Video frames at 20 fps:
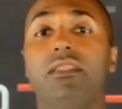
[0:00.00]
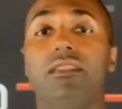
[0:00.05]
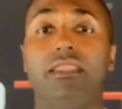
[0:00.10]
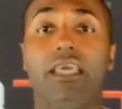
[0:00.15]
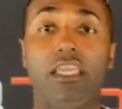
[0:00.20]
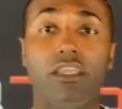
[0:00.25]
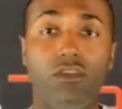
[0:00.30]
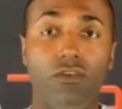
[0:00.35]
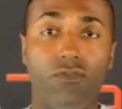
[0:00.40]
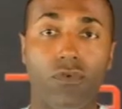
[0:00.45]

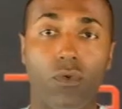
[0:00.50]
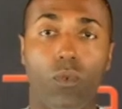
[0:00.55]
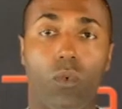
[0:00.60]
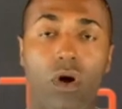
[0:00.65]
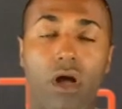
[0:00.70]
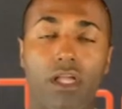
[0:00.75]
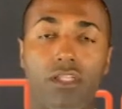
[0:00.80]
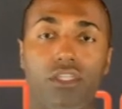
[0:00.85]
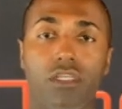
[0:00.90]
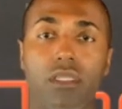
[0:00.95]
Thank you for
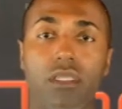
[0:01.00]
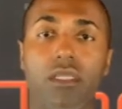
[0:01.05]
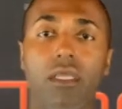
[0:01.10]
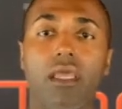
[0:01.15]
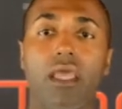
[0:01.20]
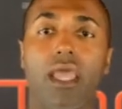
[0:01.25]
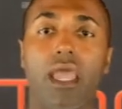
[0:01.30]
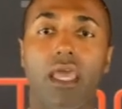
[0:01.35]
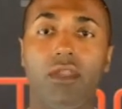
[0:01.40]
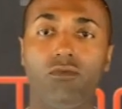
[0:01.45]
watching,
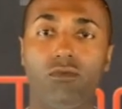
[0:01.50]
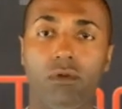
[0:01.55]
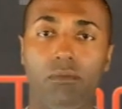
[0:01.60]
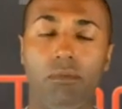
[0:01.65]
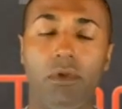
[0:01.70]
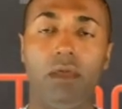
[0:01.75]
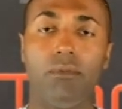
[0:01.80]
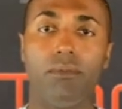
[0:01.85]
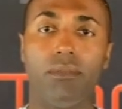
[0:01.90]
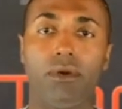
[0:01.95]
and
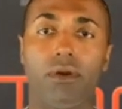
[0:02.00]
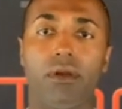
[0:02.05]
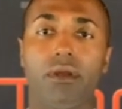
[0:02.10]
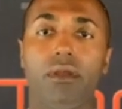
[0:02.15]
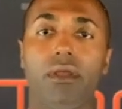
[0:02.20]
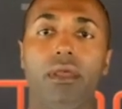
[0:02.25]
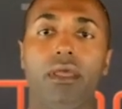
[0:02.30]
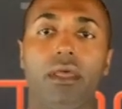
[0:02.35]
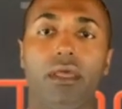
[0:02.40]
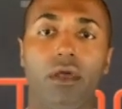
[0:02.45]

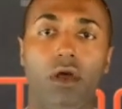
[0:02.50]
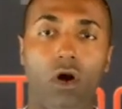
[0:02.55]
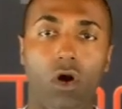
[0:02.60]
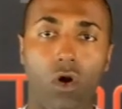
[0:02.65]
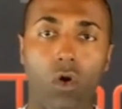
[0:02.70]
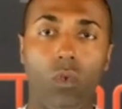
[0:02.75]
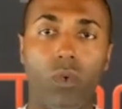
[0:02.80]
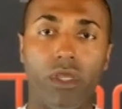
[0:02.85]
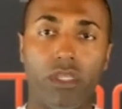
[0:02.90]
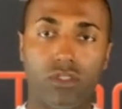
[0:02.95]
remember,
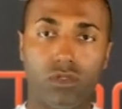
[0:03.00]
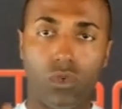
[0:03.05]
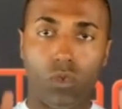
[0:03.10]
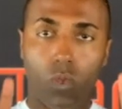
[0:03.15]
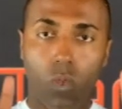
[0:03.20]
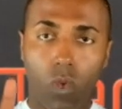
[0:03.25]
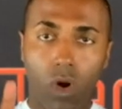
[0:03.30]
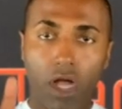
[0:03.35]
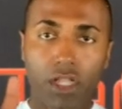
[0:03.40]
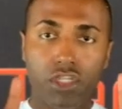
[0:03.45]
always
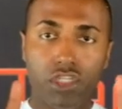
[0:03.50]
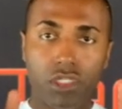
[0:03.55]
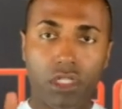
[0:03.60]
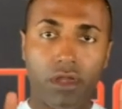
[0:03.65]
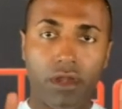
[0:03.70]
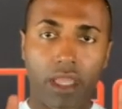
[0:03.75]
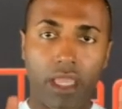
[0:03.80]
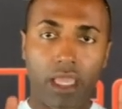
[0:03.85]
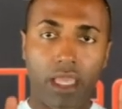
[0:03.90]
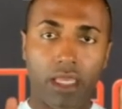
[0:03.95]
watch
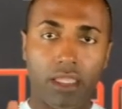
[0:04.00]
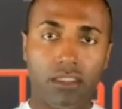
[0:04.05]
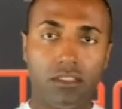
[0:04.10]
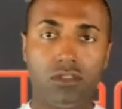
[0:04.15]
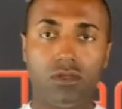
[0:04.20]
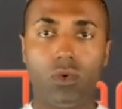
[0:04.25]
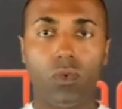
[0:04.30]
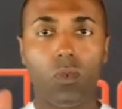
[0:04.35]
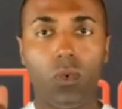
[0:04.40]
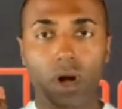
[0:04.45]
their
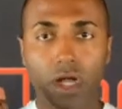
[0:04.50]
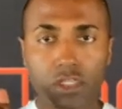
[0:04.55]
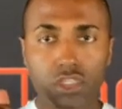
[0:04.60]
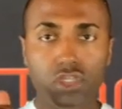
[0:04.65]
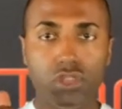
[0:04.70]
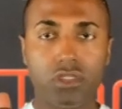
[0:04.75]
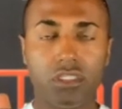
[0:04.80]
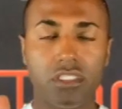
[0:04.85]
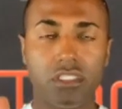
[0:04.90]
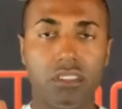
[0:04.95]
hands,
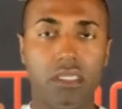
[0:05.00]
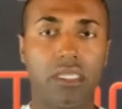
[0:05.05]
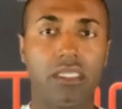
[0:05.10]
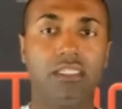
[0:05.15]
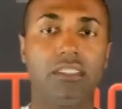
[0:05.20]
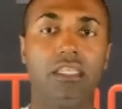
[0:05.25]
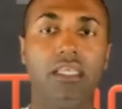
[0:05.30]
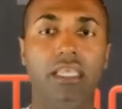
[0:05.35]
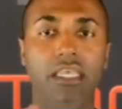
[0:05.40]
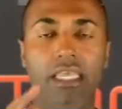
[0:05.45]
watch your
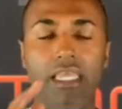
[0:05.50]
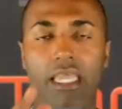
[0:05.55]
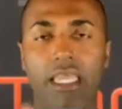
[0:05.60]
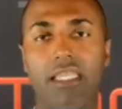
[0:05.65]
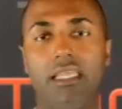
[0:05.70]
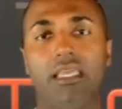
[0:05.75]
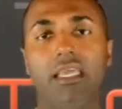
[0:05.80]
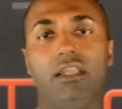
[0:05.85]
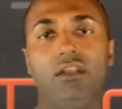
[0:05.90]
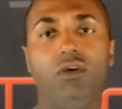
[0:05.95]
six,
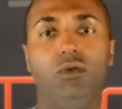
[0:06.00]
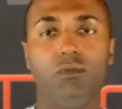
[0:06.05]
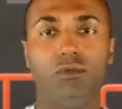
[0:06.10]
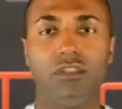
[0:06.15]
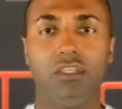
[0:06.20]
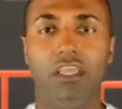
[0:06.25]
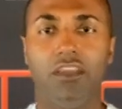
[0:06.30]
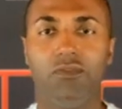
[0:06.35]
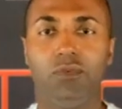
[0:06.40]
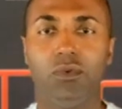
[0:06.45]
and get home
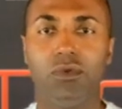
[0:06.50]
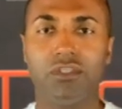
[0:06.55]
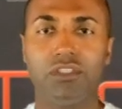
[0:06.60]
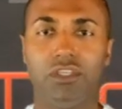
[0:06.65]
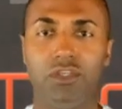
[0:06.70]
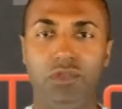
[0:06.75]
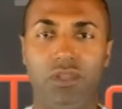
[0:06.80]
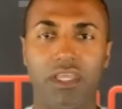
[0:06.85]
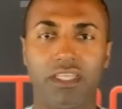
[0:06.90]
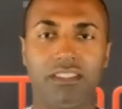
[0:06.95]
safe. We'll
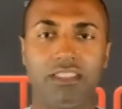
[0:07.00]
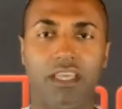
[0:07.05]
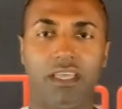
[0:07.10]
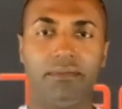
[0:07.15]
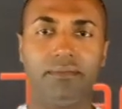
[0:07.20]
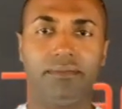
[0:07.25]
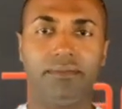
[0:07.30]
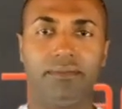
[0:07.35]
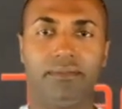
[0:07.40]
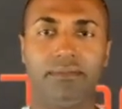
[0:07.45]
see you next
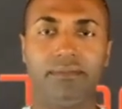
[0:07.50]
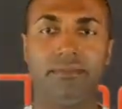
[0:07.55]
time.